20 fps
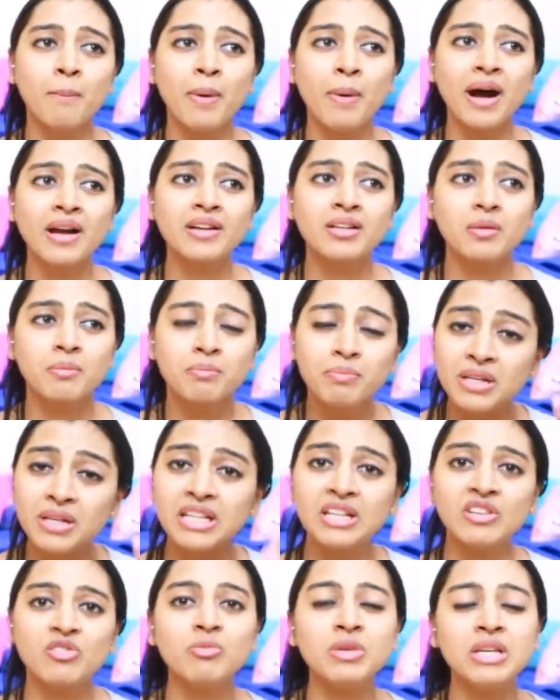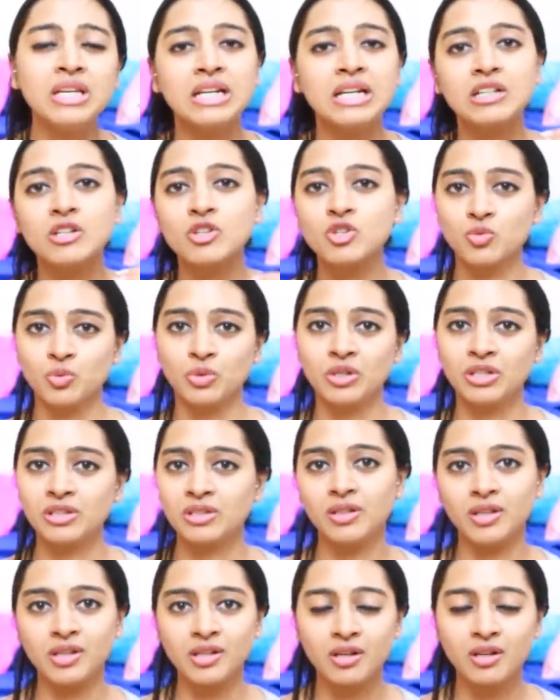But believe me, it is
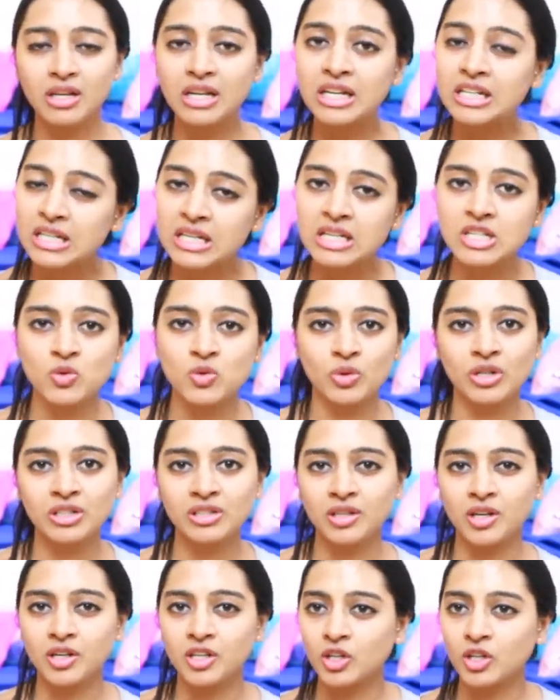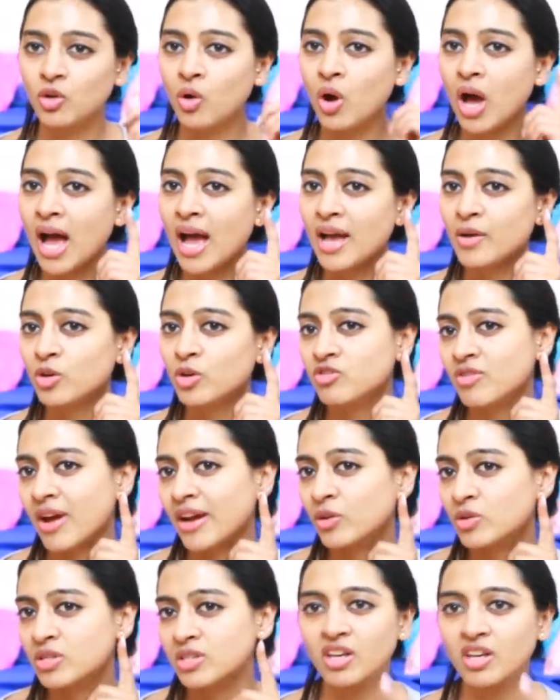worth it. It is worth it, you know. I was
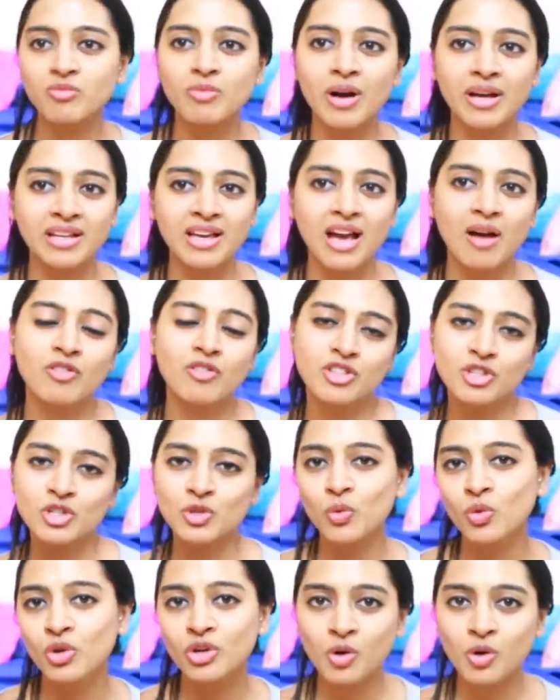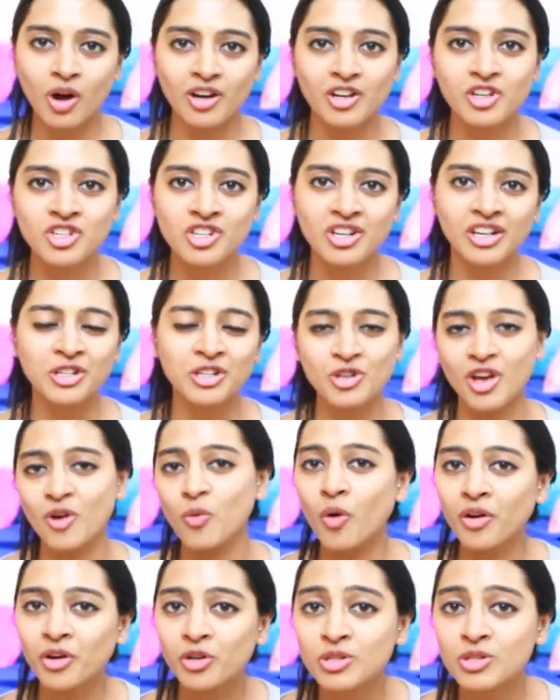trying to save money. I was a school college kid, so I
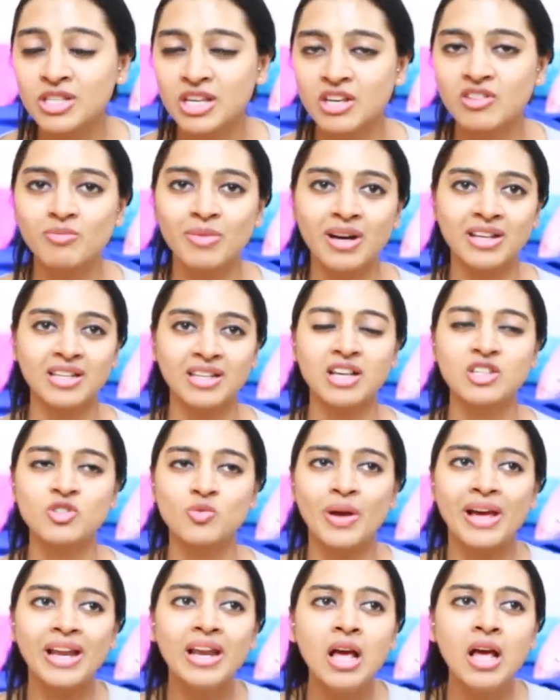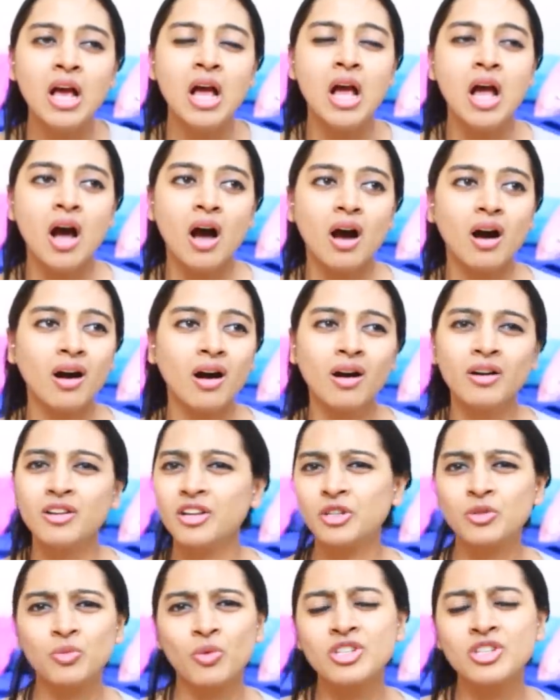wanted to save money as well.
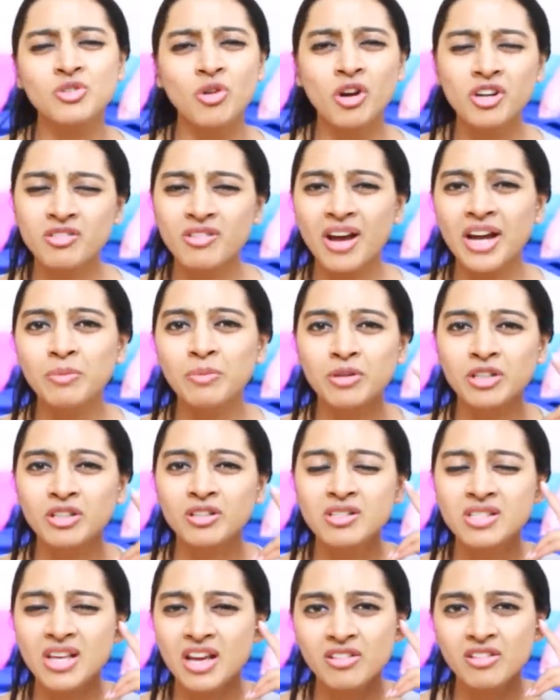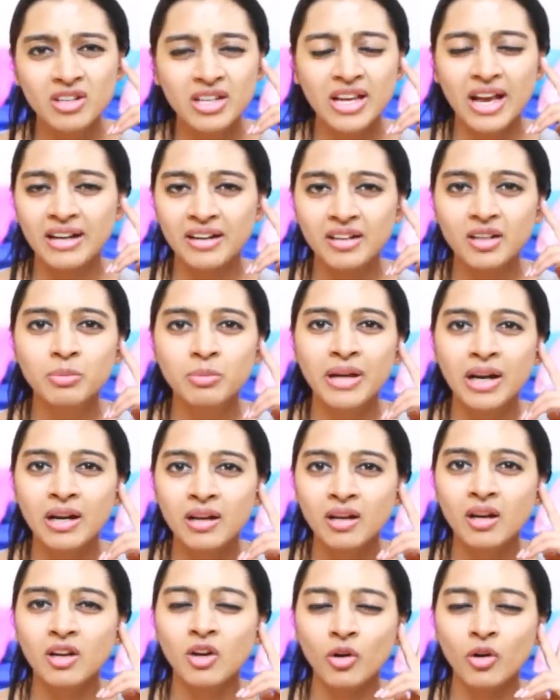Uh, it was not right because I really ended up
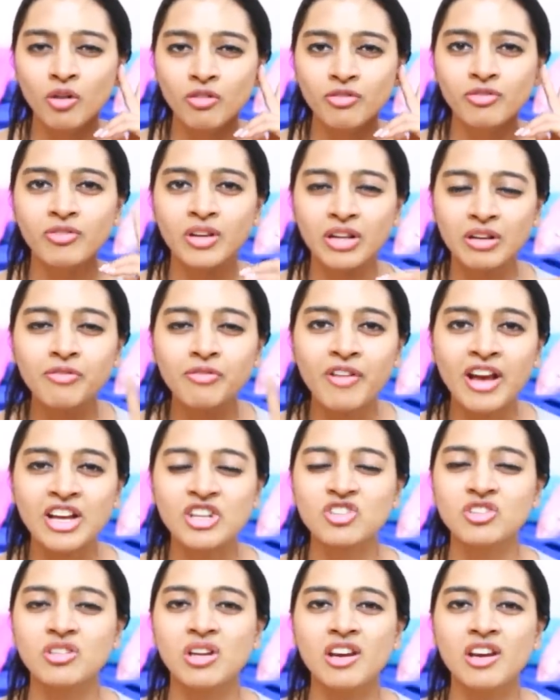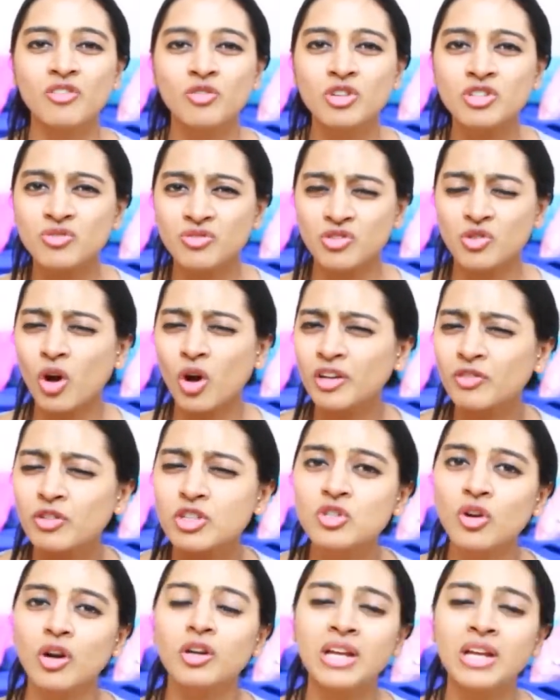getting a lot of infection, and it was not, it
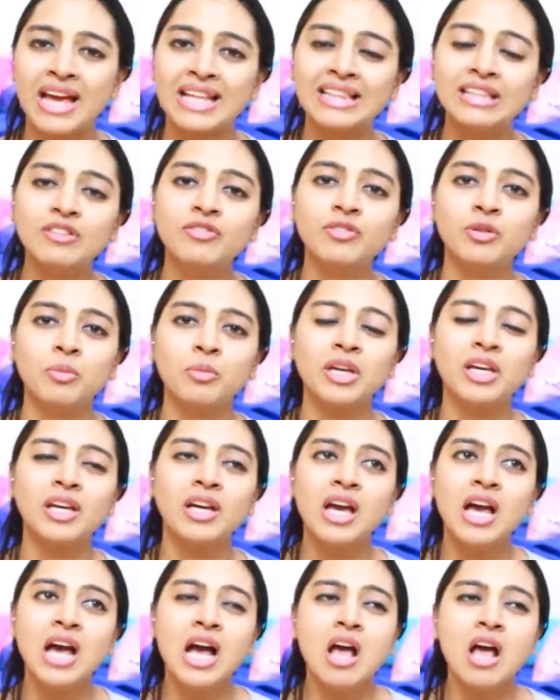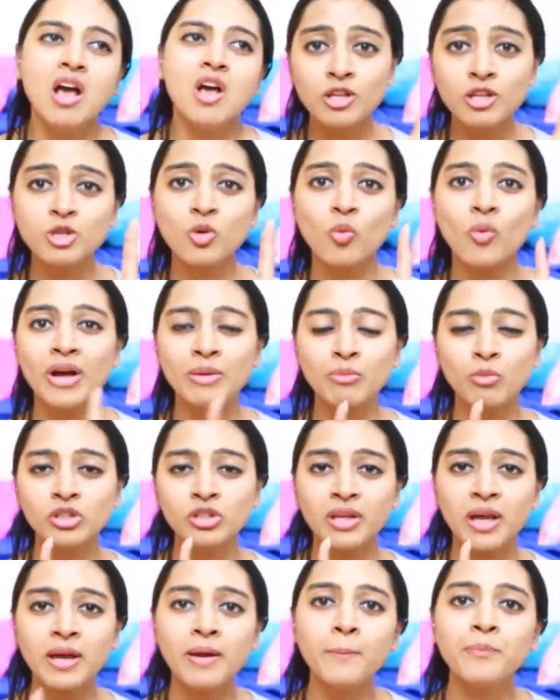was not healthy for me. Also, one more
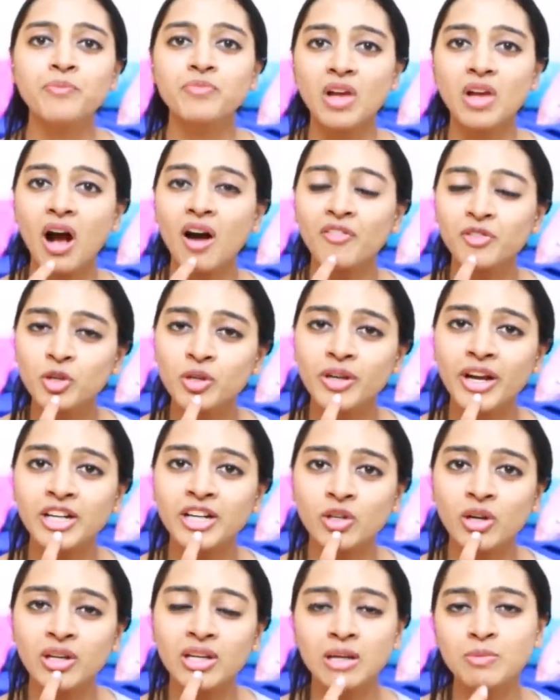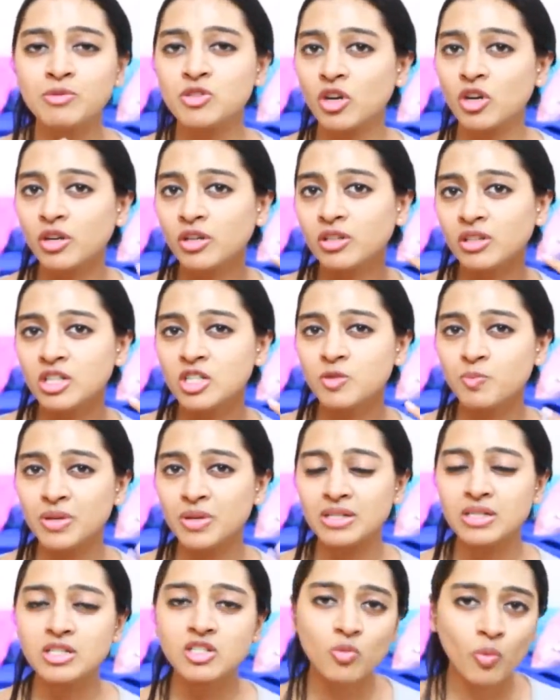thing, after you get your lips or your ears
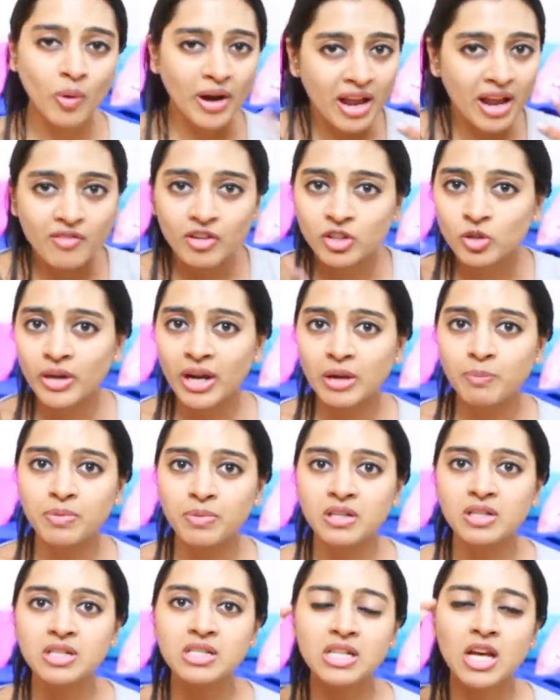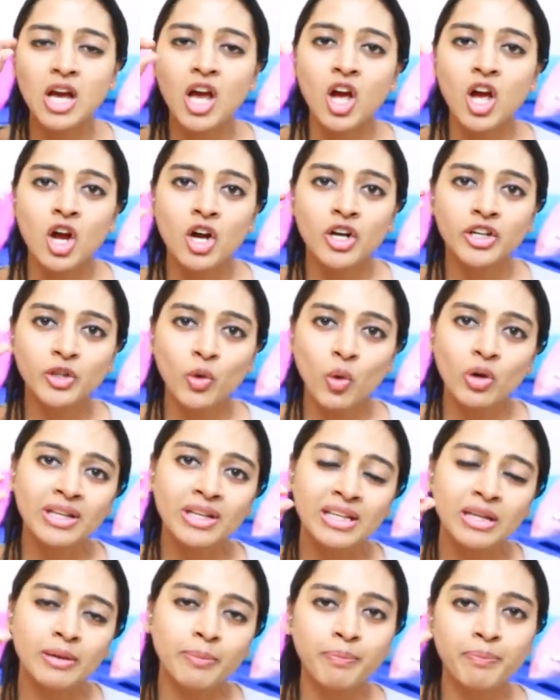pierced, wherever you get pierced,
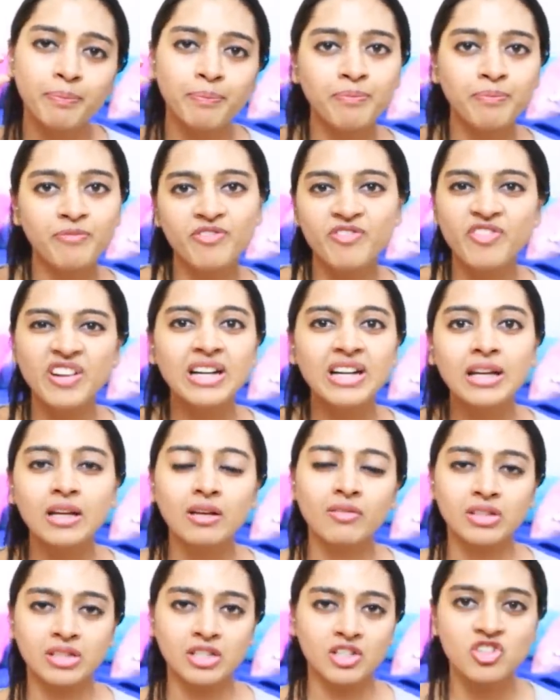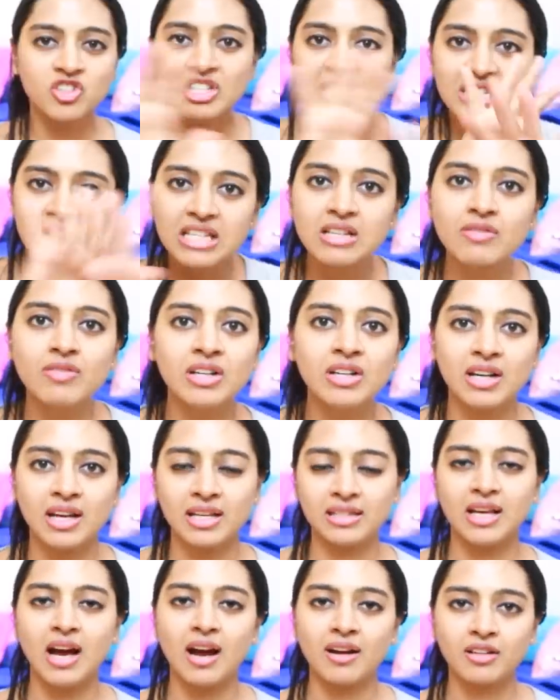don't keep fiddling with it. Just leave it
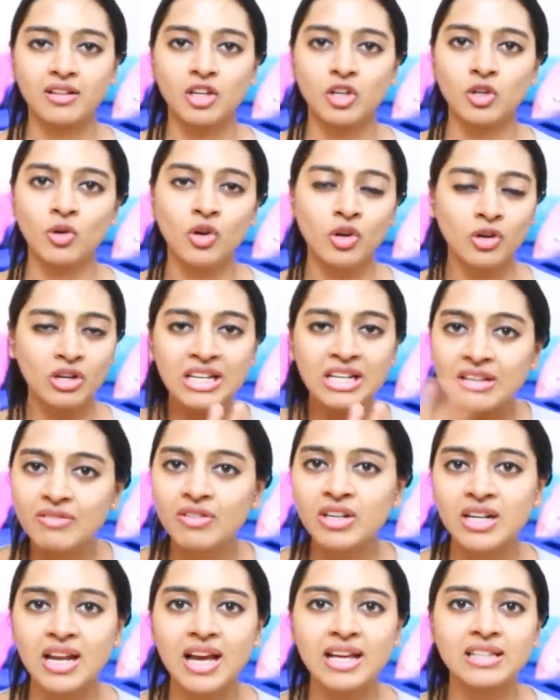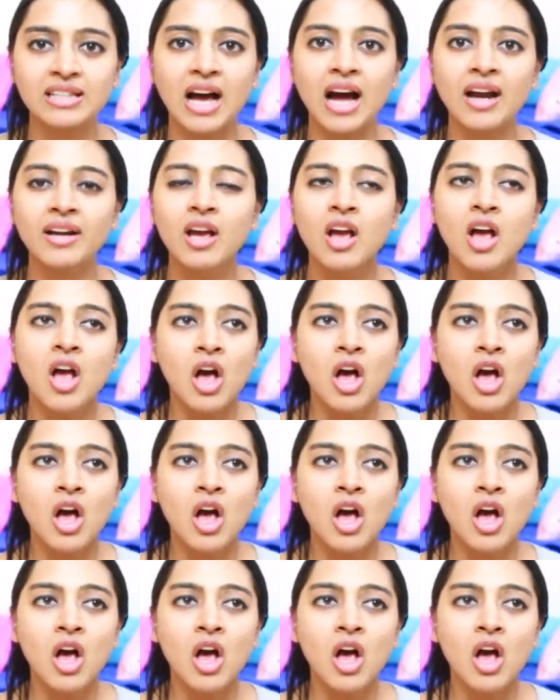like that, you know, leave it like that.